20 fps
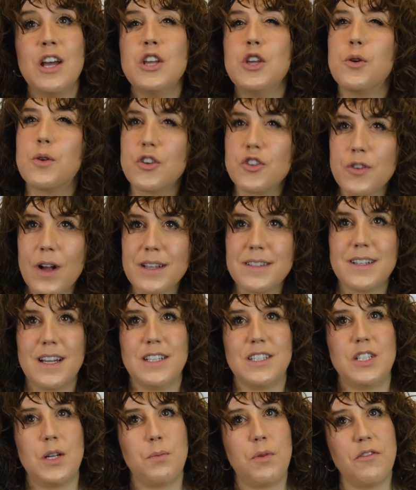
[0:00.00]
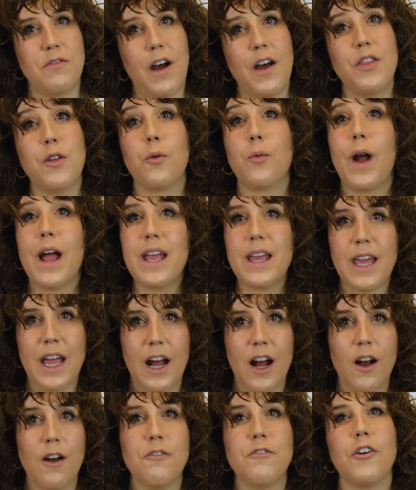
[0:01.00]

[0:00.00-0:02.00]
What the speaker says: you can trust us to provide the right care